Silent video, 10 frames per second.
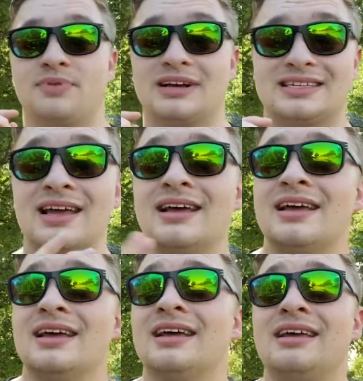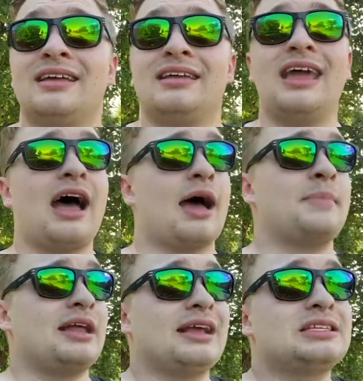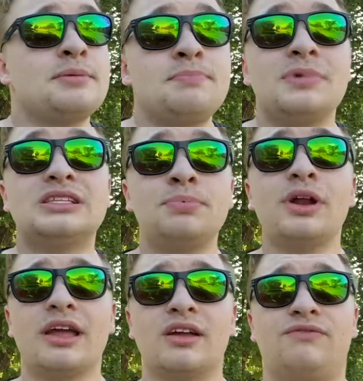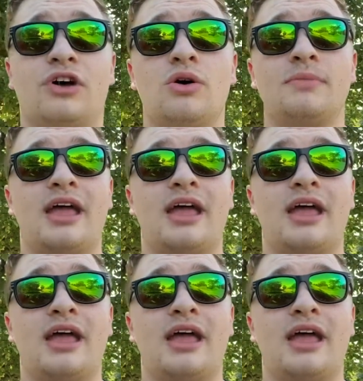But yeah, I mean, it's a pretty good film.